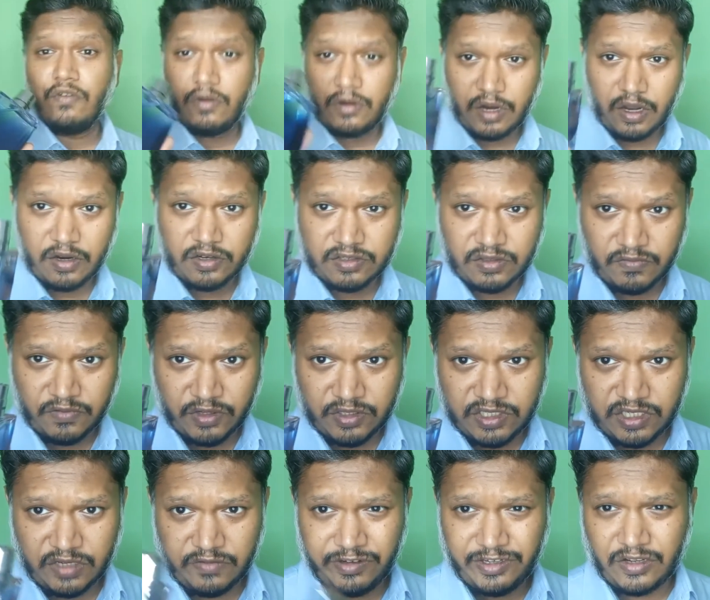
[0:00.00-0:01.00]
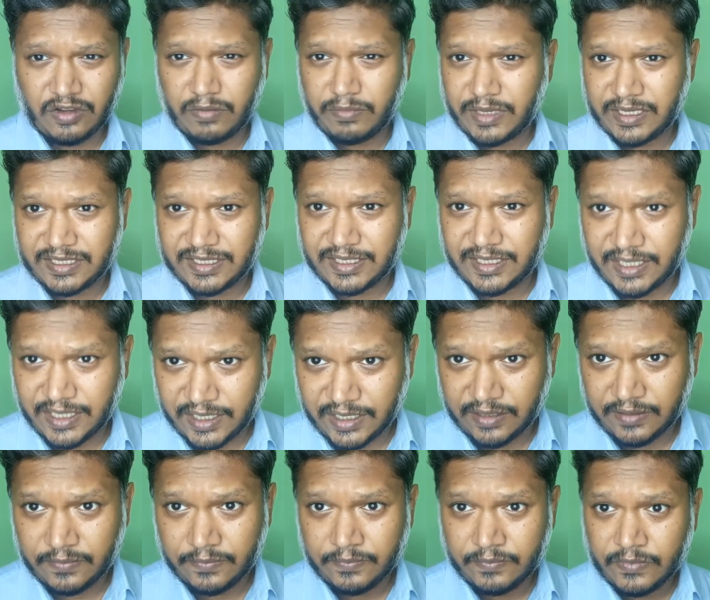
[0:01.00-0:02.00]
4 hours of longevity on my
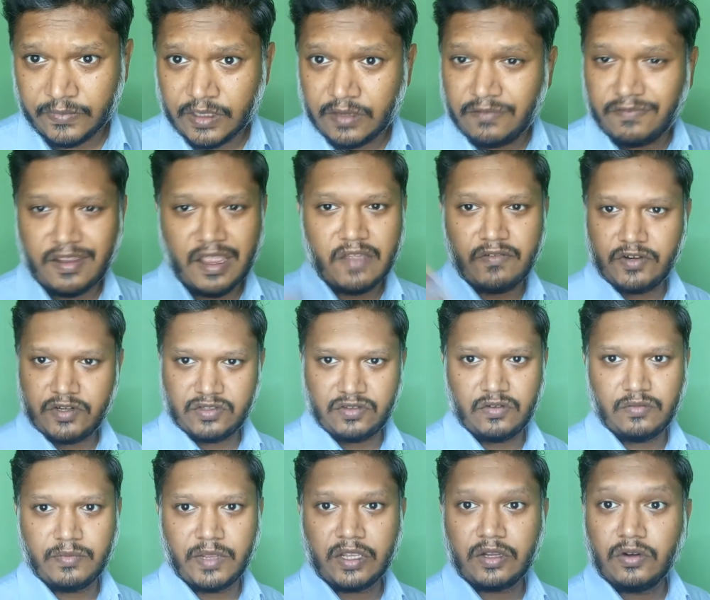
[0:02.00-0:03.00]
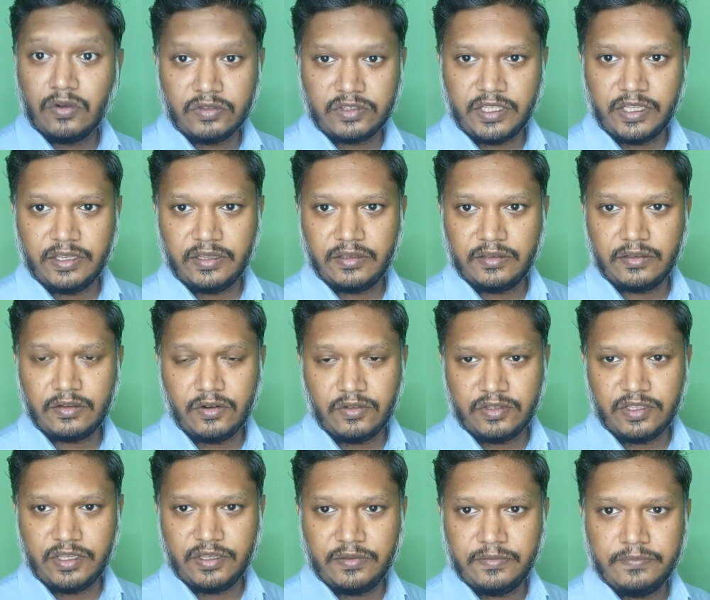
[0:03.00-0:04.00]
skin, 5 hours on my
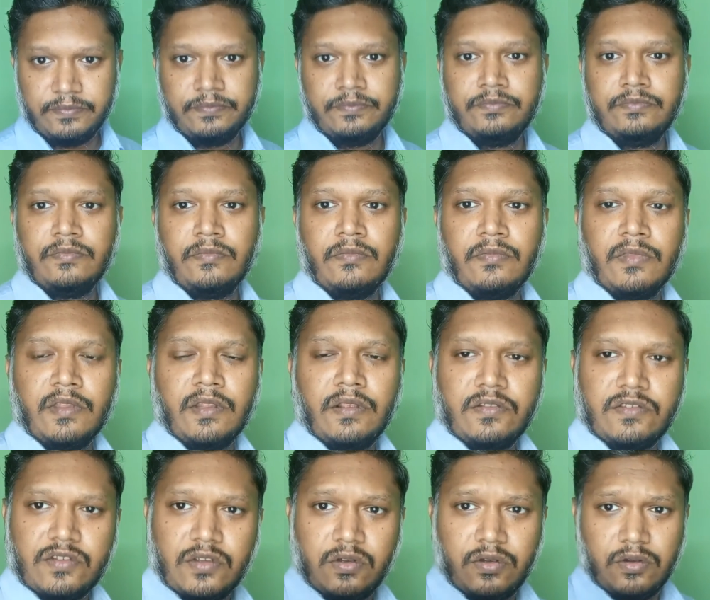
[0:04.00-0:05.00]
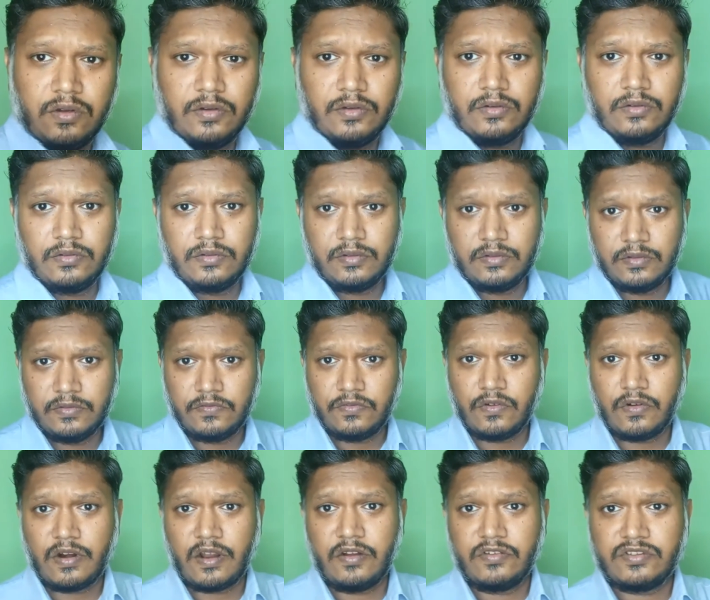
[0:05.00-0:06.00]
clothing. So
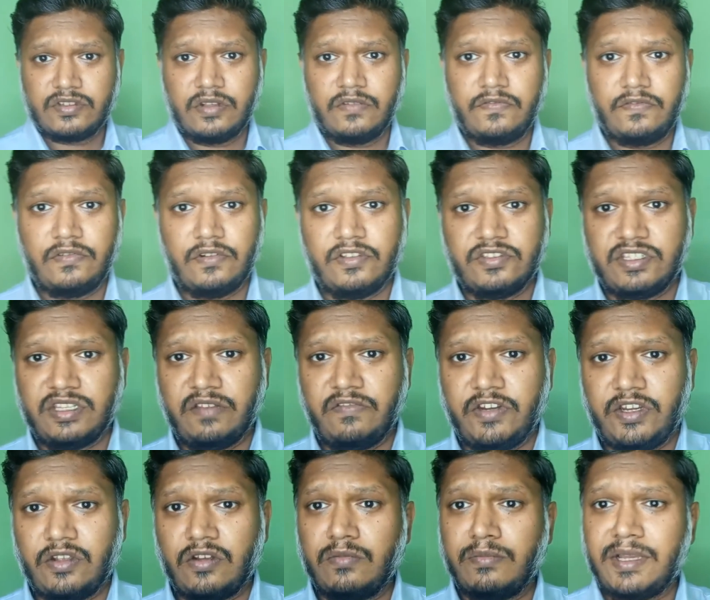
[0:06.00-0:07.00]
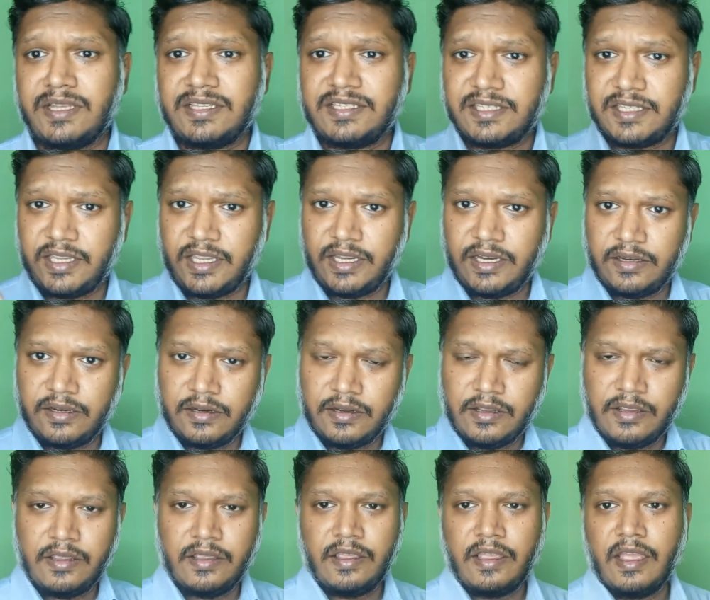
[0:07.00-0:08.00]
4 hours of longevity on my skin
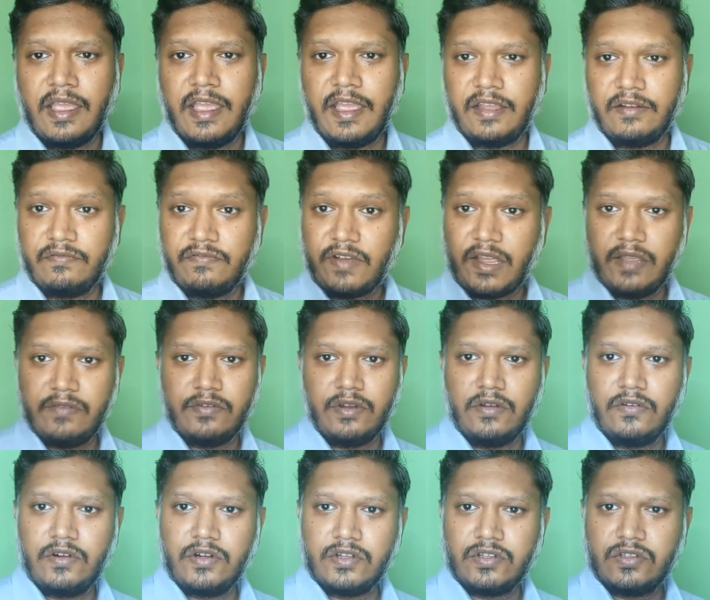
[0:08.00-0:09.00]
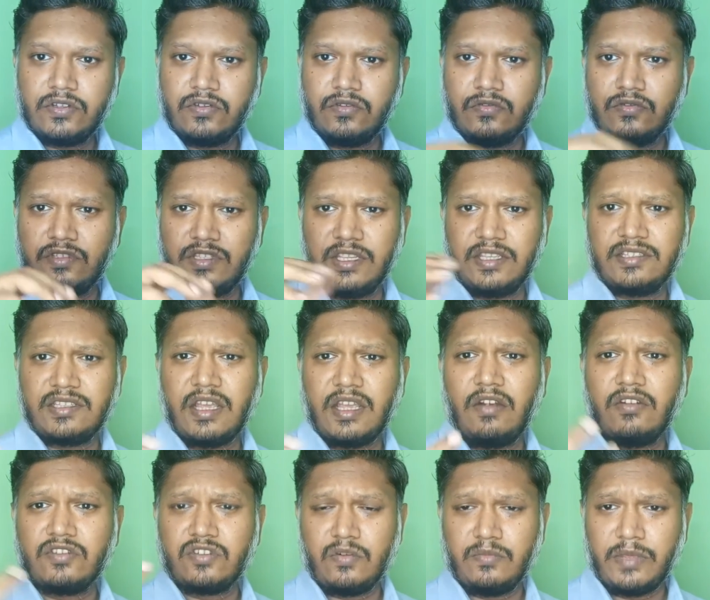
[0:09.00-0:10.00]
and 5 hours to 6
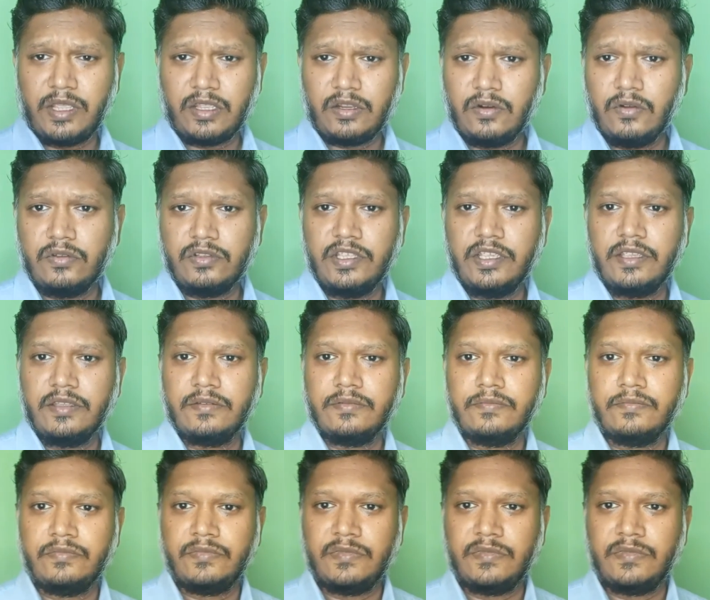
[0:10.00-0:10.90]
hours on my clothing.